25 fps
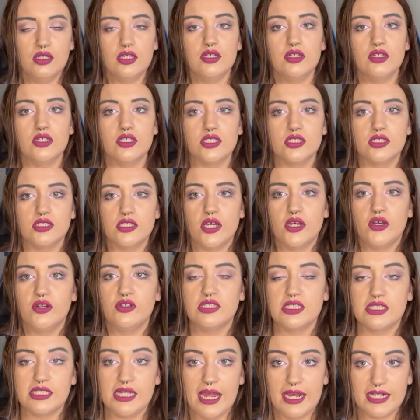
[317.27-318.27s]
so the
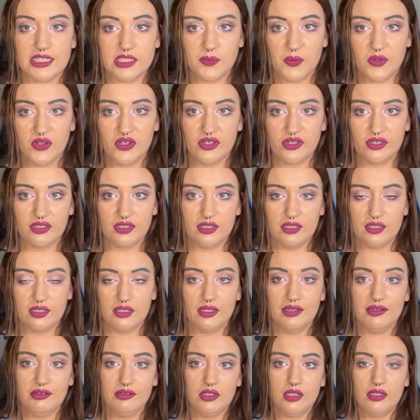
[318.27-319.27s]
textbook,
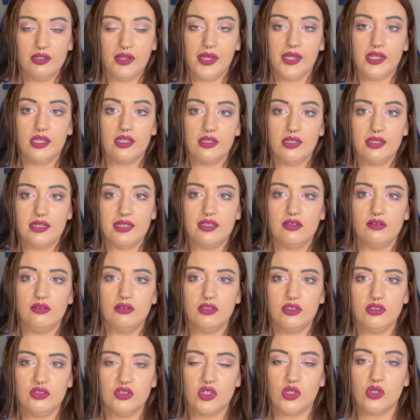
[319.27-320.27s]
like,
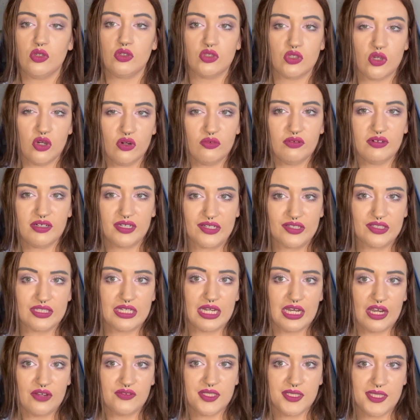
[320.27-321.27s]
you don't need to
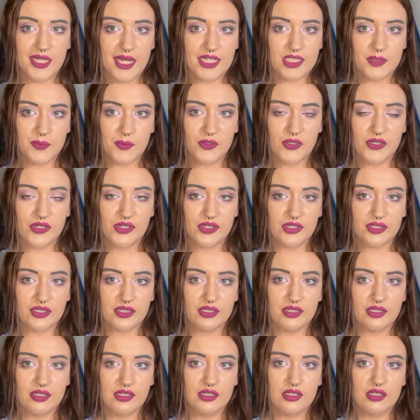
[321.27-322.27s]
have the textbook.
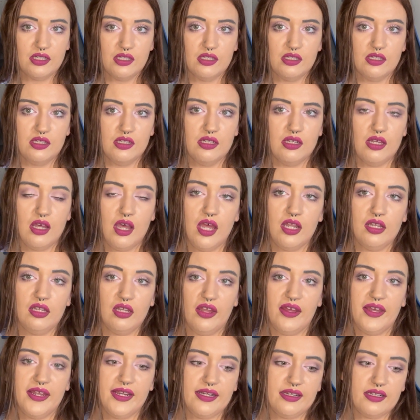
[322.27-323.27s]

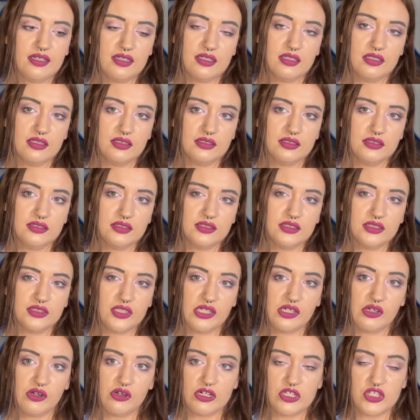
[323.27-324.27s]
Unlike
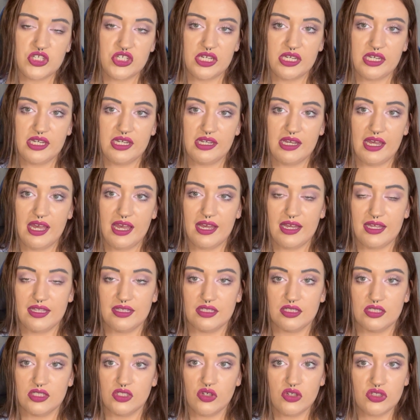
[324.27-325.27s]
psychology and
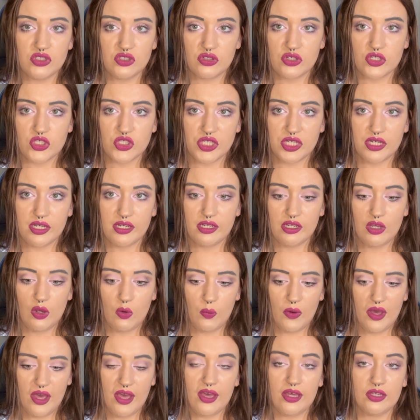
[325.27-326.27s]
sociology,
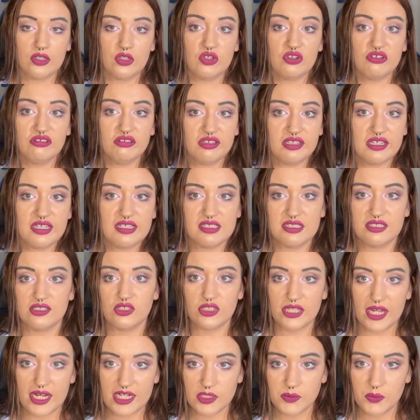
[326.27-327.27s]
where you needed a
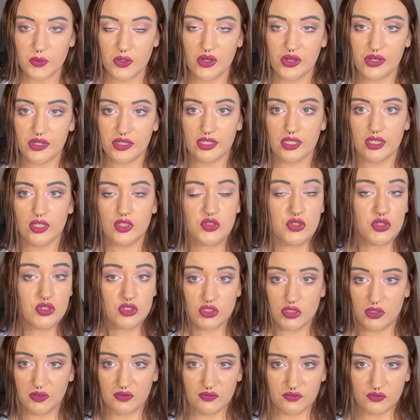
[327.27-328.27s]
textbook, you
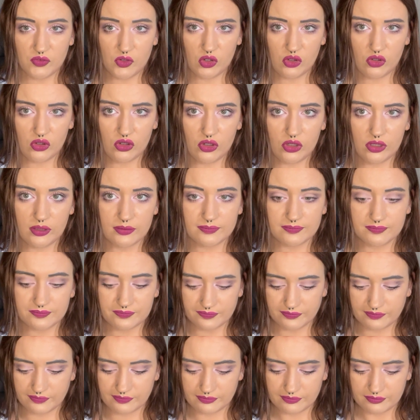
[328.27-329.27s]
don't for law.
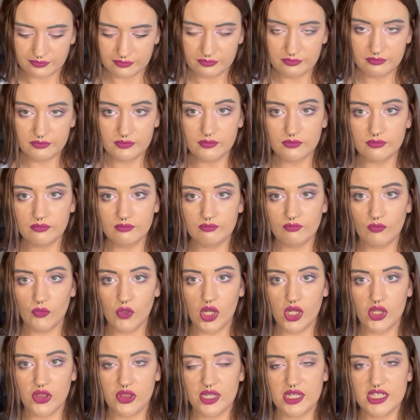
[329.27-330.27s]
I
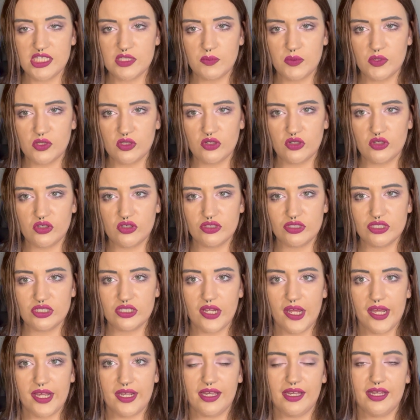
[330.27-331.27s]
think it's because,
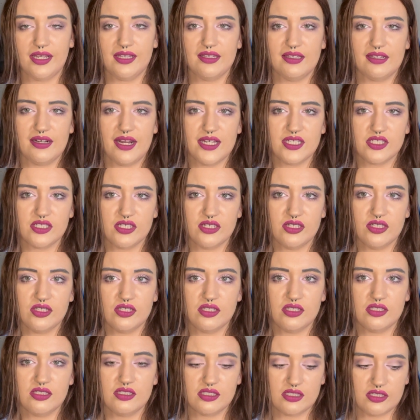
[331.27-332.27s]
like, in the
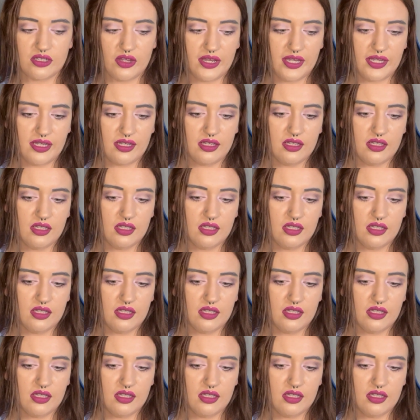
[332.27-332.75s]
lessons, like,